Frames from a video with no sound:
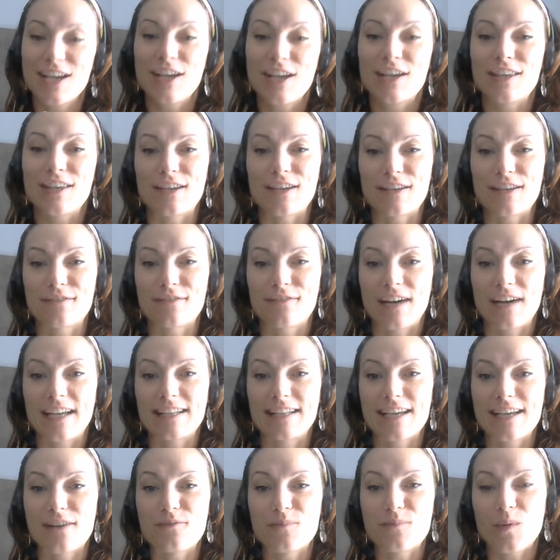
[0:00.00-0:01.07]
You can find
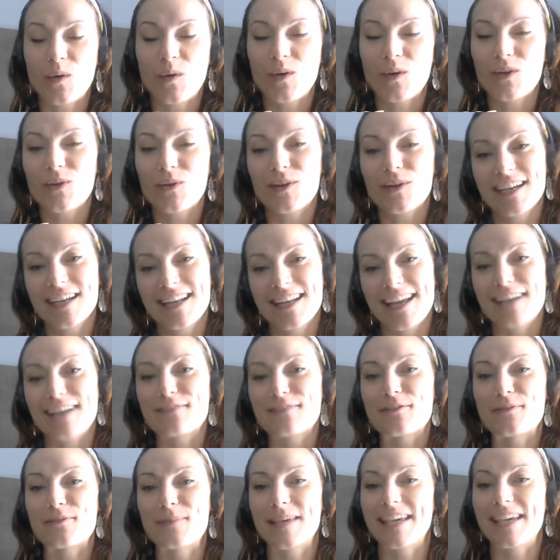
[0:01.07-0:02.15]
out more or connect
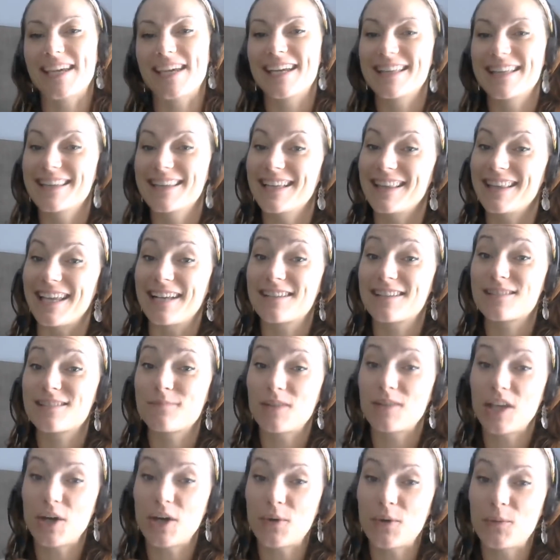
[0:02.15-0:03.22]
with me in the links
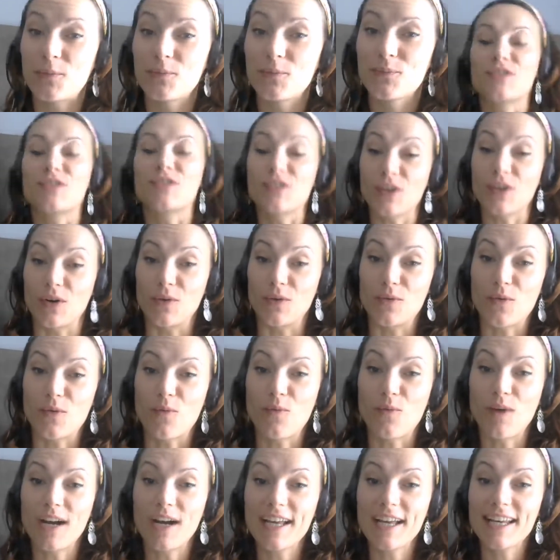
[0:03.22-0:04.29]
below. So,
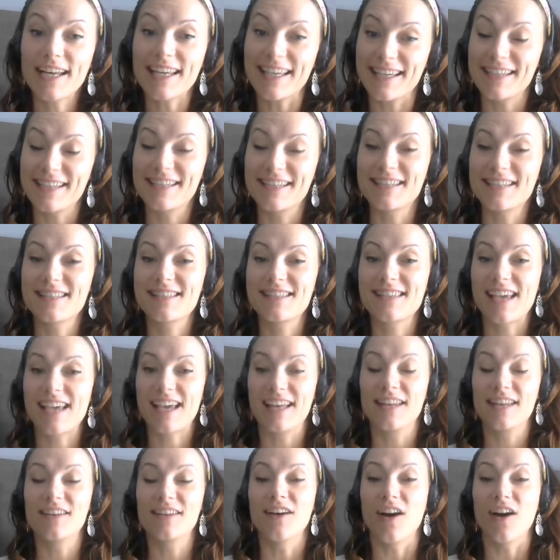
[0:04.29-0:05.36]
what is
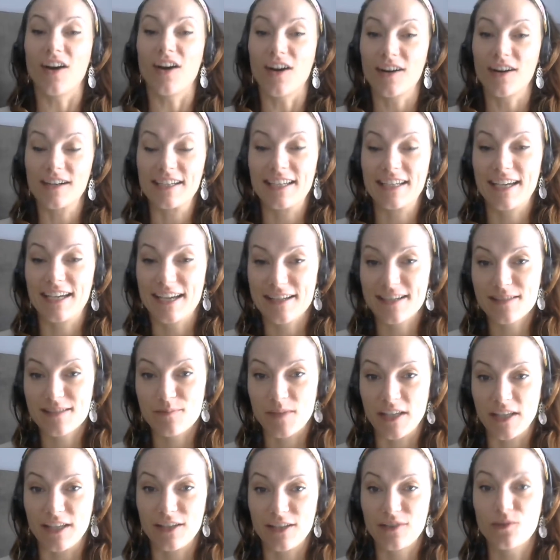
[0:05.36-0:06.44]
an
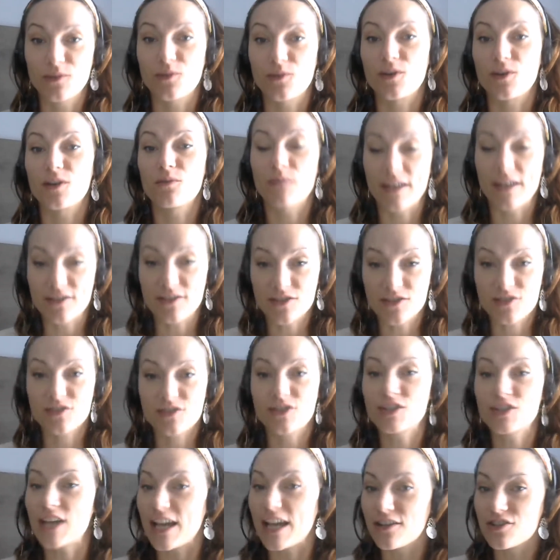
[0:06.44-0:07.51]
RESP or a
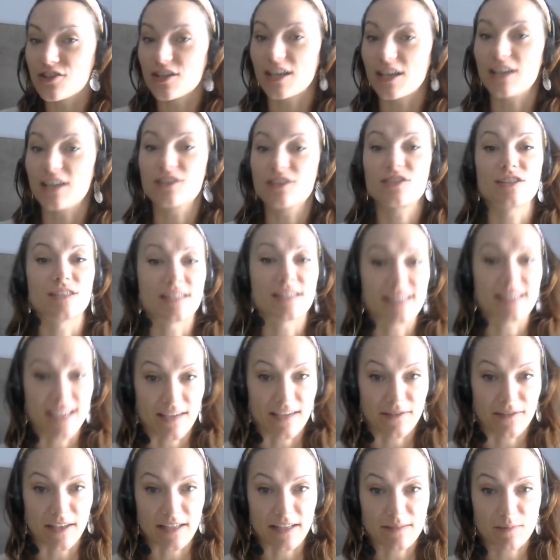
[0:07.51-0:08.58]
Registered Education
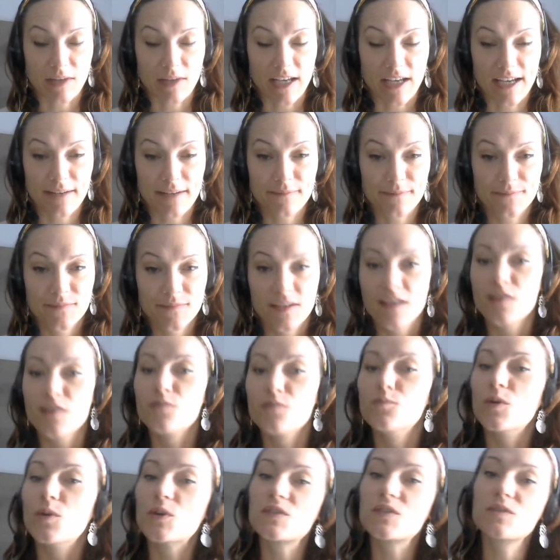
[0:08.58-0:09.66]
Savings Plan?
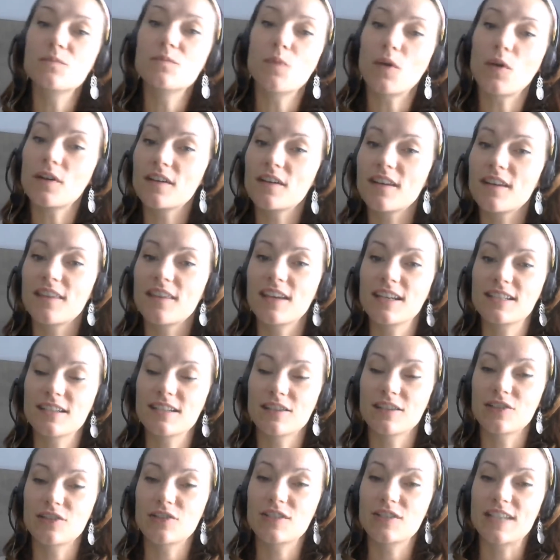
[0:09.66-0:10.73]
Most important thing to
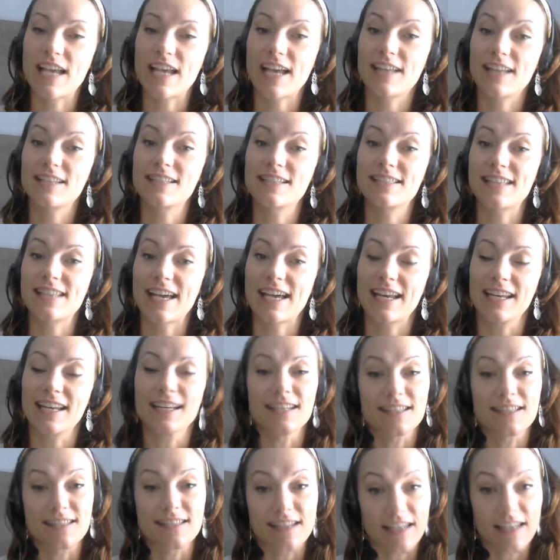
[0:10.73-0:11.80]
understand is that it
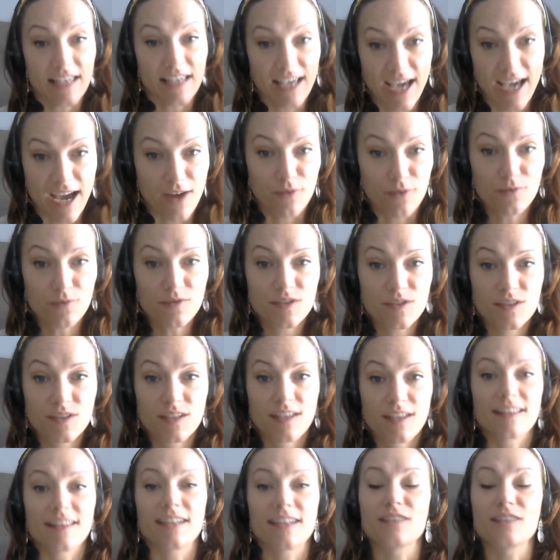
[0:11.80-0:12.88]
is an account
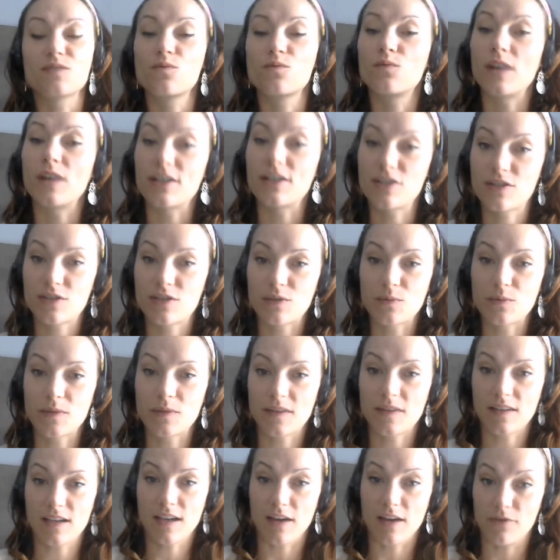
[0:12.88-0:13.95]
that is registered with
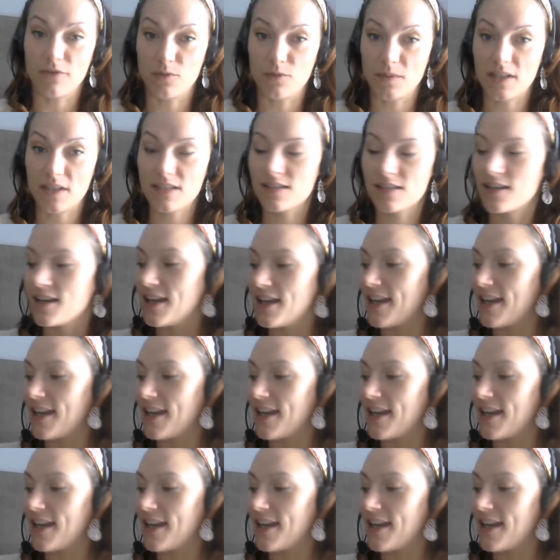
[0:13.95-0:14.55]
the government.